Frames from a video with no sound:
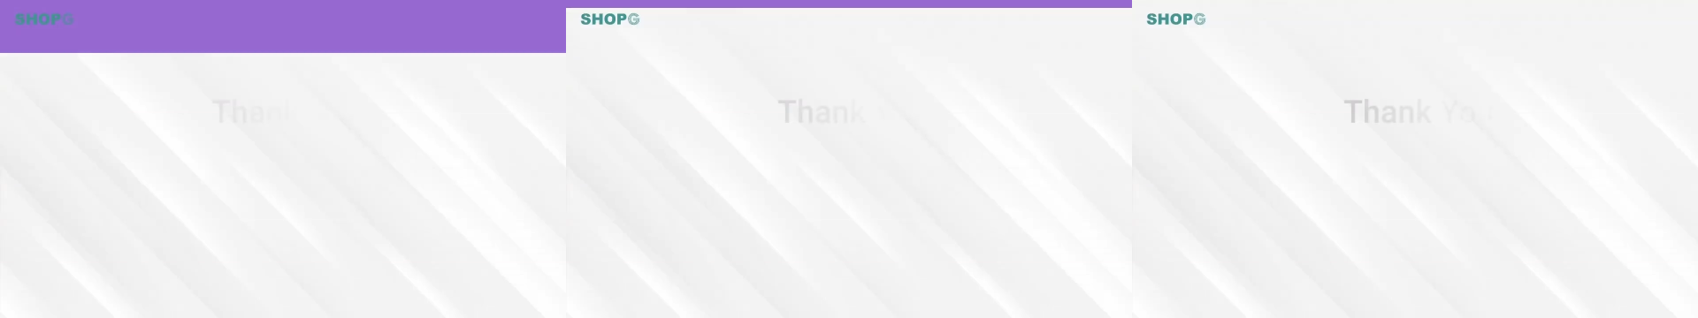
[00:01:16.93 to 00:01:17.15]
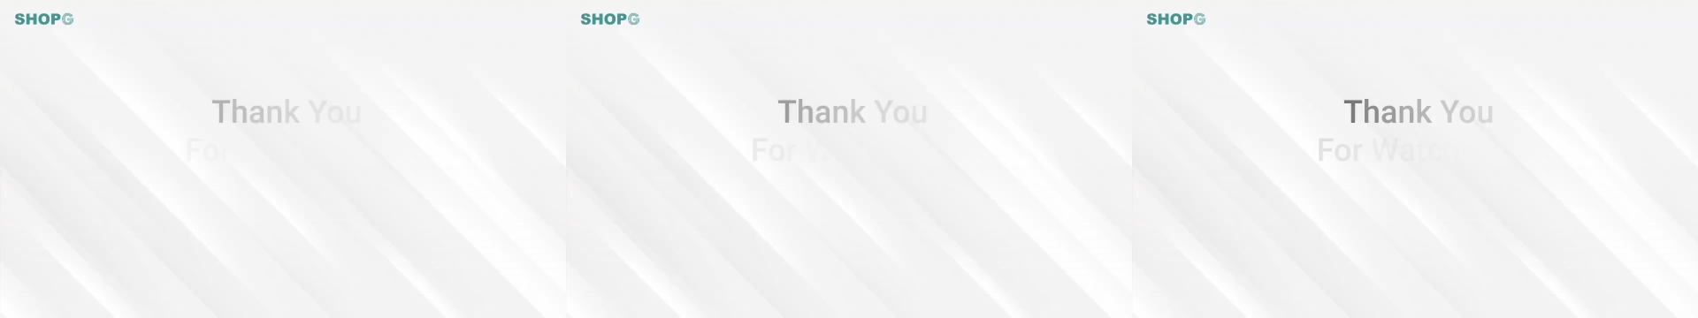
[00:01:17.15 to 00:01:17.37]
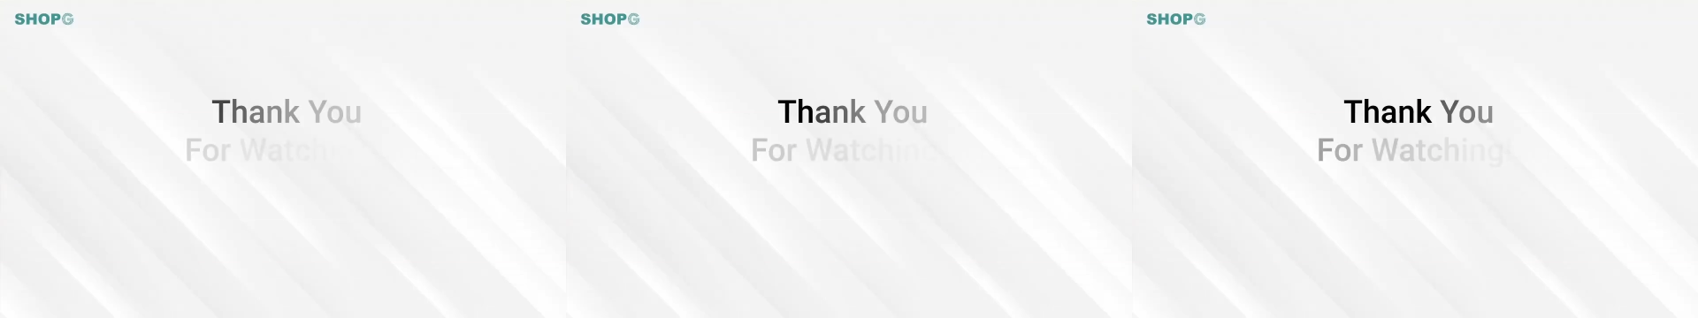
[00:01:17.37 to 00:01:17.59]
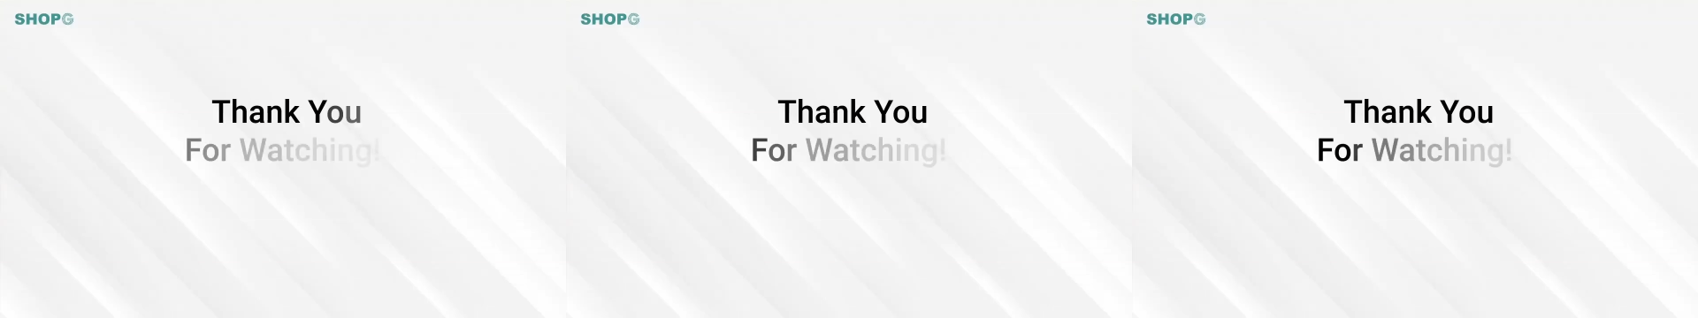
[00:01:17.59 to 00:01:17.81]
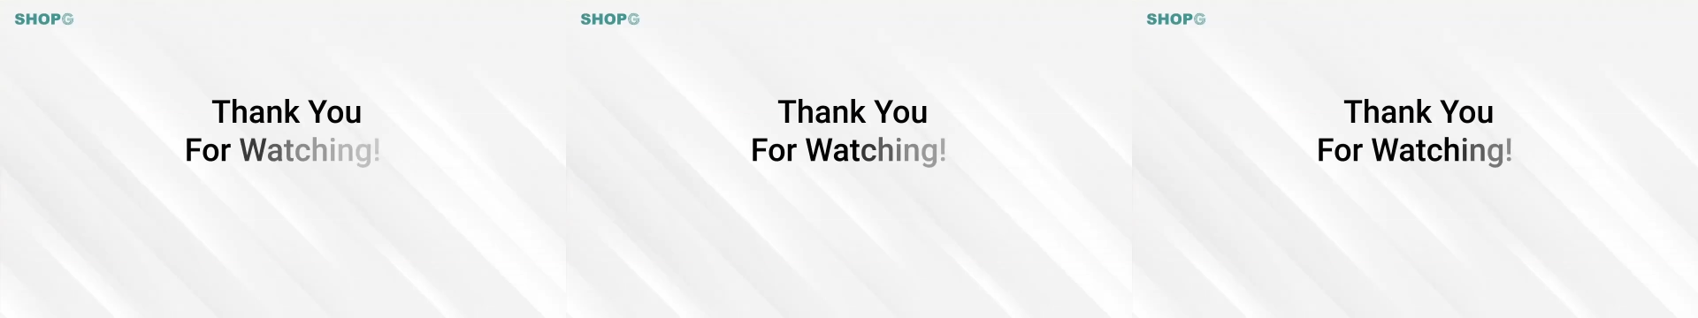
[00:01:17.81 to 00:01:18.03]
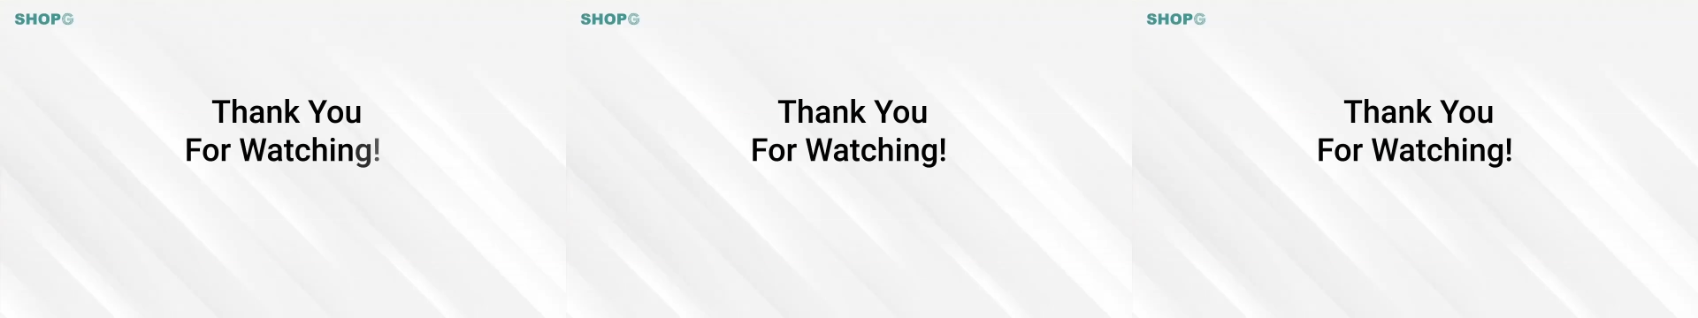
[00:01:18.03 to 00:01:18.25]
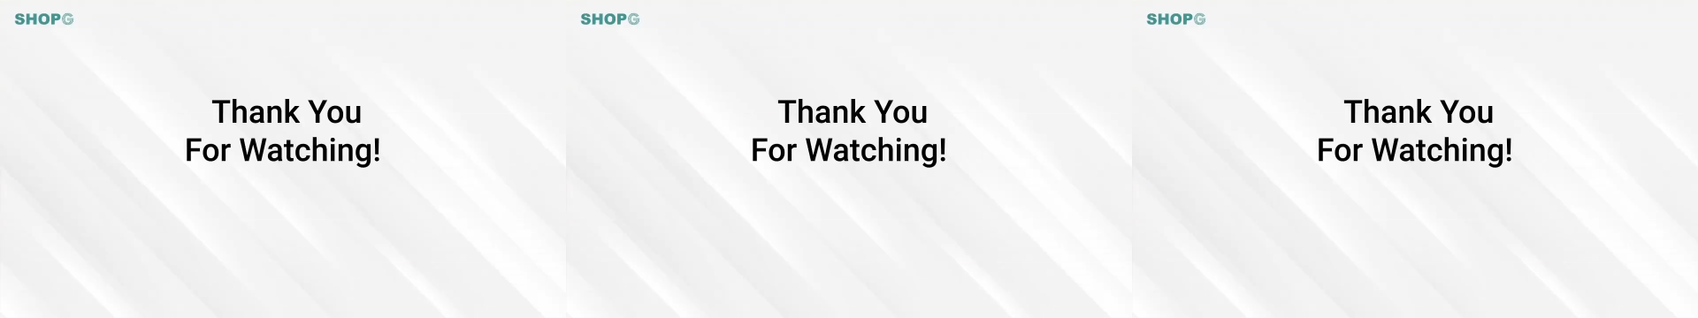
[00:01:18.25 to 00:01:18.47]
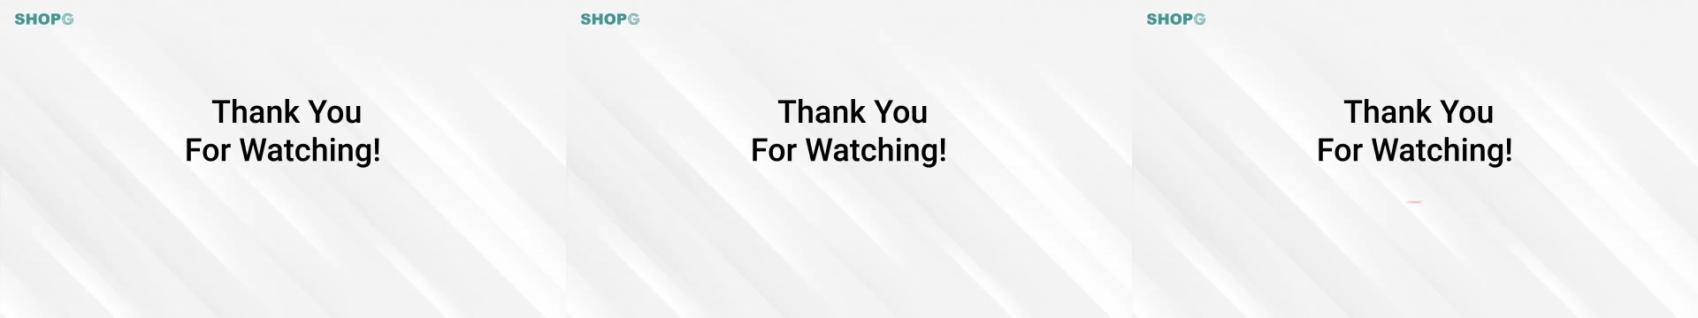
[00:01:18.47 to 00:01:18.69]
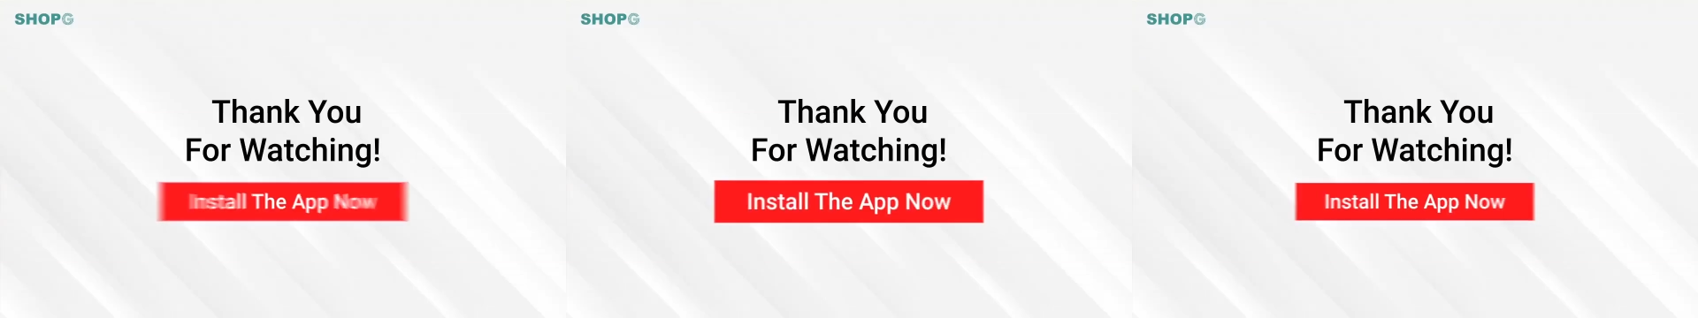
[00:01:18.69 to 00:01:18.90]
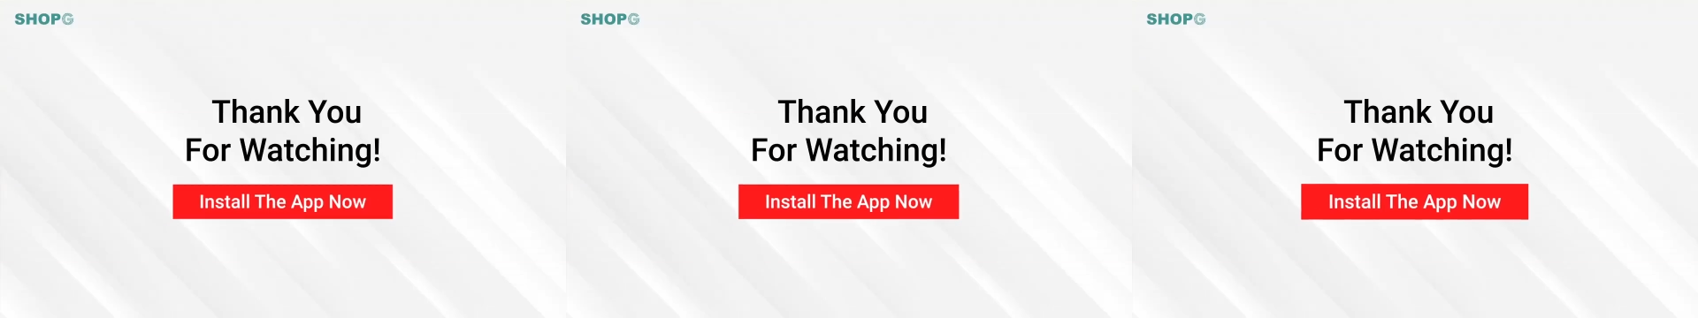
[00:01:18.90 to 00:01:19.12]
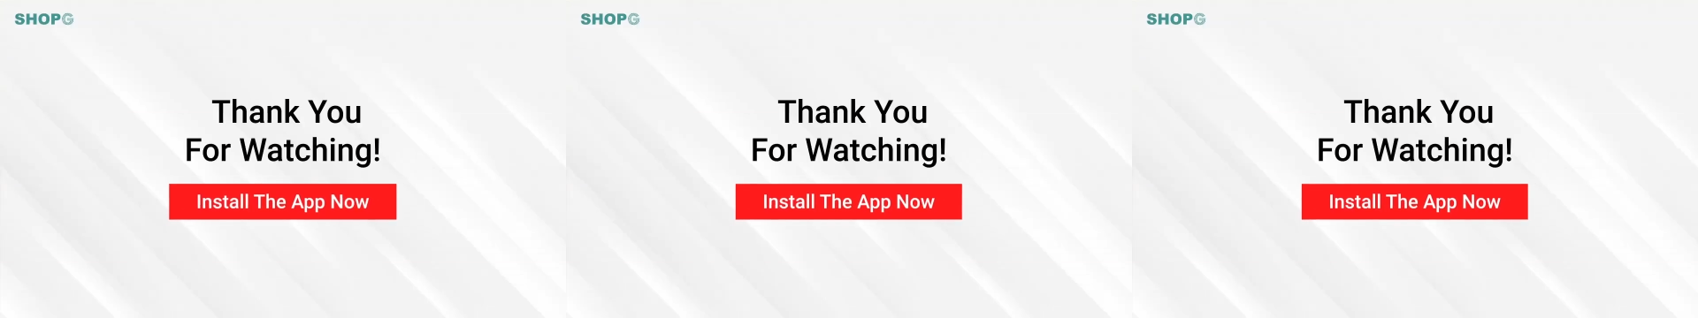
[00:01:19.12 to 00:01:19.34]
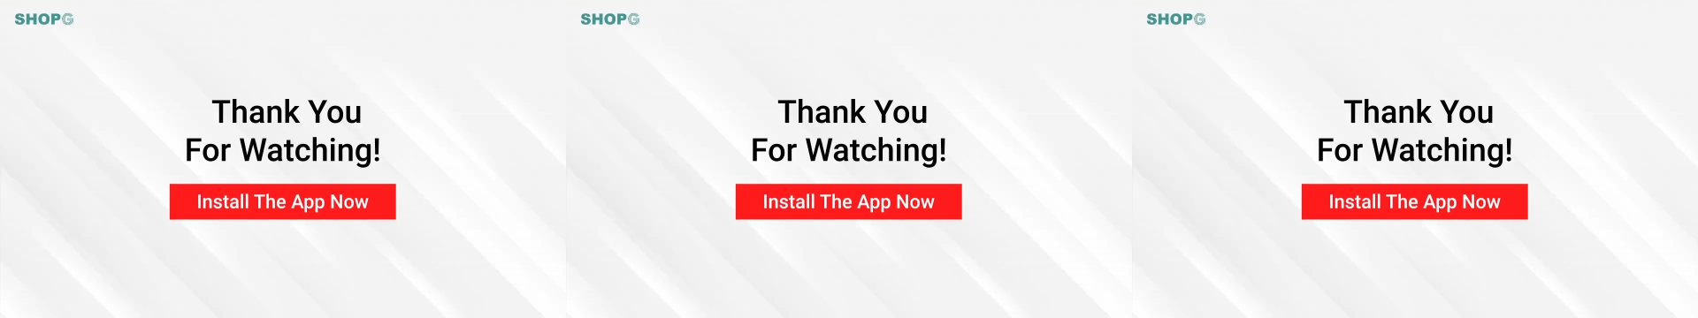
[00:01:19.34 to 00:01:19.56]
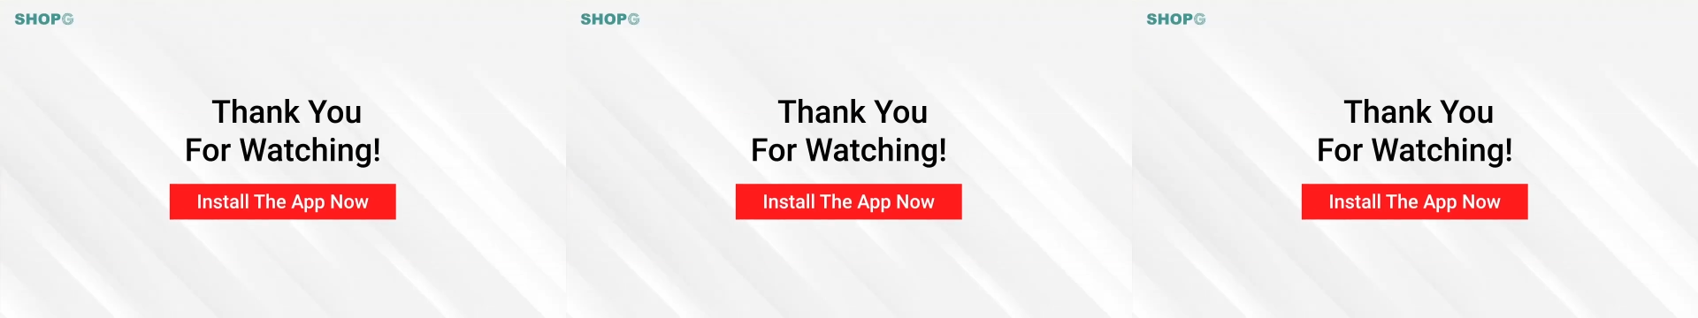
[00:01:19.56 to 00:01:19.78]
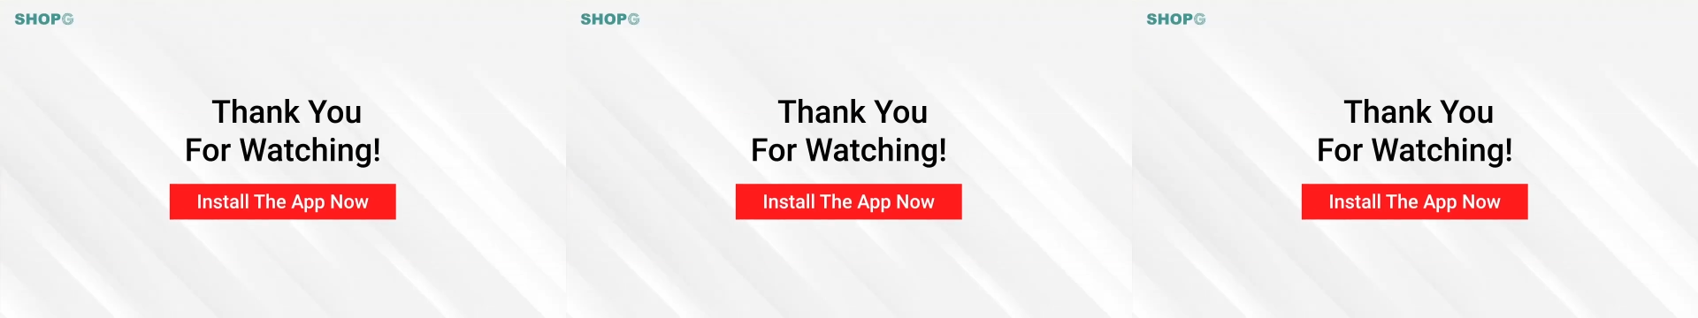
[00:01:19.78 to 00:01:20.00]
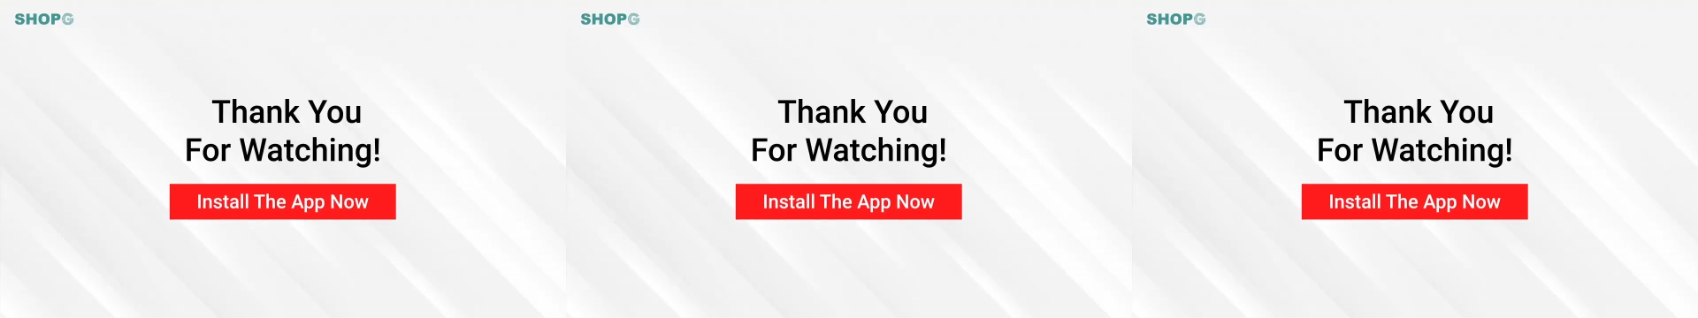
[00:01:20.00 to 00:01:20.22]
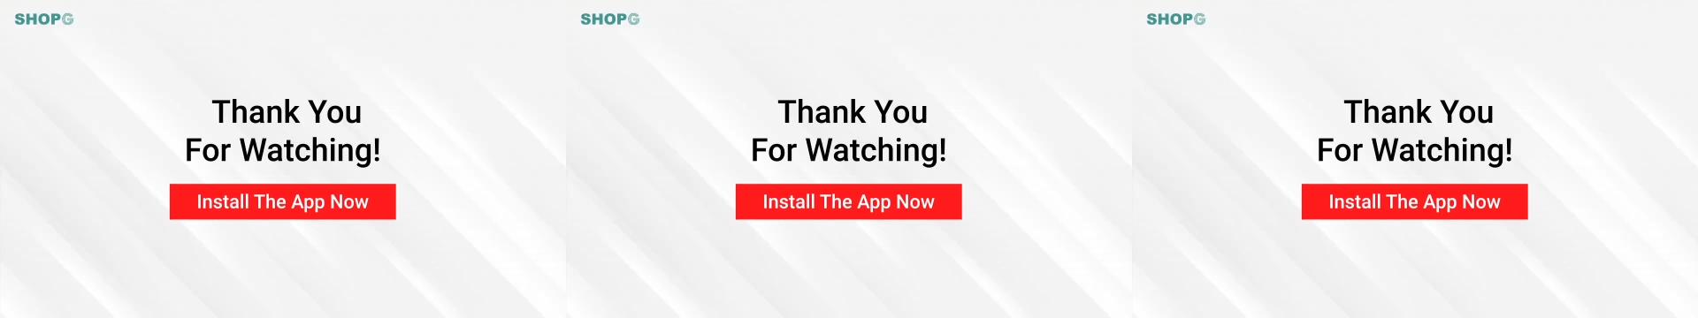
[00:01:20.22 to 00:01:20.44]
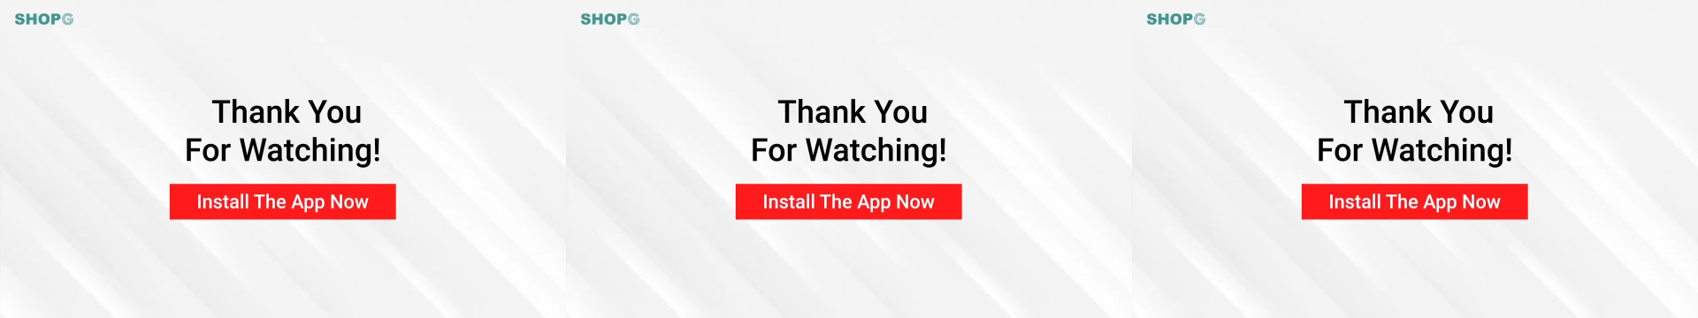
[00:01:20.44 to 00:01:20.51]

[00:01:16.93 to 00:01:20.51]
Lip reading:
No face is visible, so there are no lips to read.